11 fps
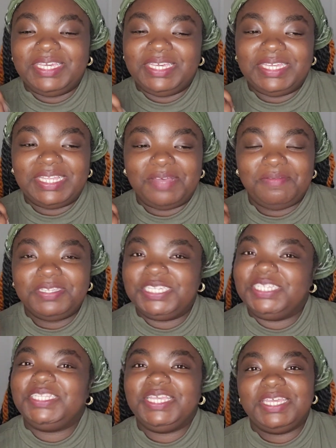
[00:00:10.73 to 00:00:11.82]
And I was
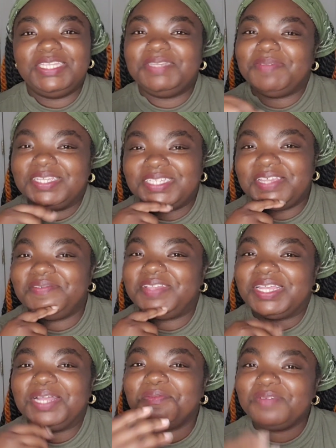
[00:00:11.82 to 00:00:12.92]
just thinking to myself,
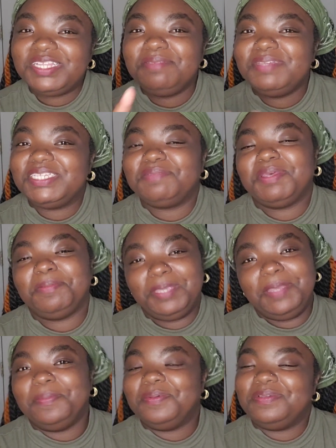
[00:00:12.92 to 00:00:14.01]
like, I really miss my
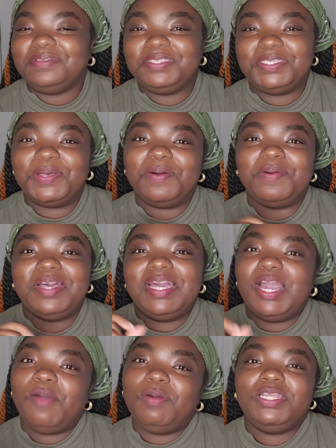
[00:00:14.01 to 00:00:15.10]
people. So
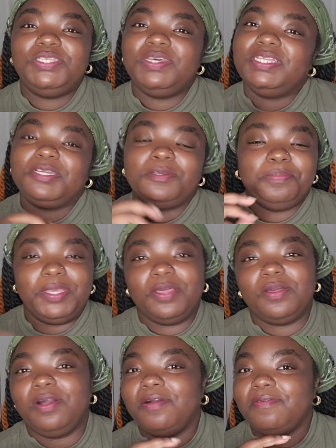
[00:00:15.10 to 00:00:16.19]
I want to do another pick a
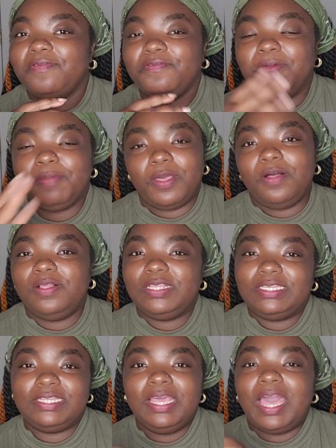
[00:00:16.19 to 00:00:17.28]
card from y'all.
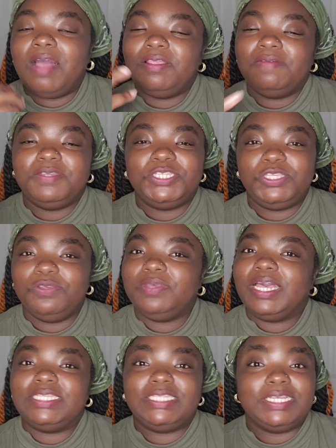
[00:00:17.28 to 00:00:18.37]
And i love to see you
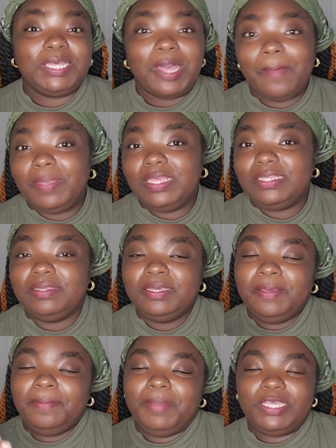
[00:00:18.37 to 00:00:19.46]
guys in the comment.
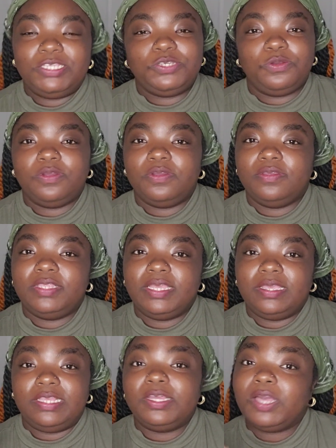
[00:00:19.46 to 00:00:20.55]
Make sure
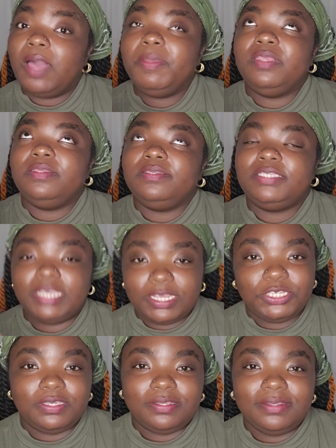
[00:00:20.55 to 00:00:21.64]
that in the comment
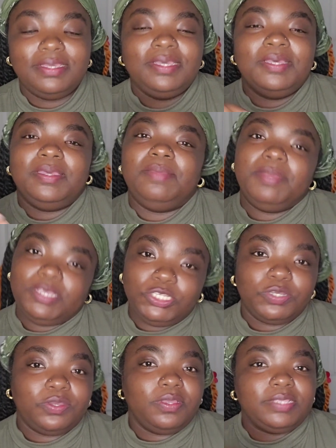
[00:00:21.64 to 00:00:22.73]
section and make
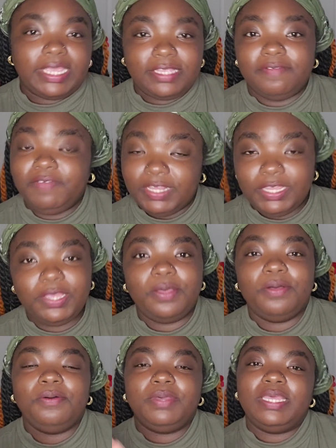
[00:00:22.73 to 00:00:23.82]
sure you like the
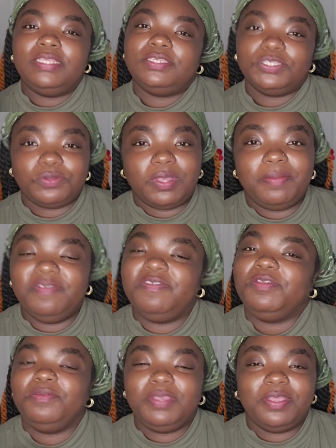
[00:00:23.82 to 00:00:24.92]
video and subscribe if
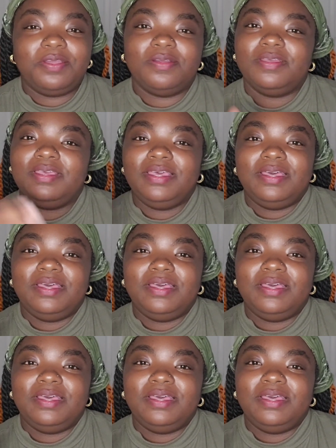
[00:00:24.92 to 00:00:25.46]
you're new here.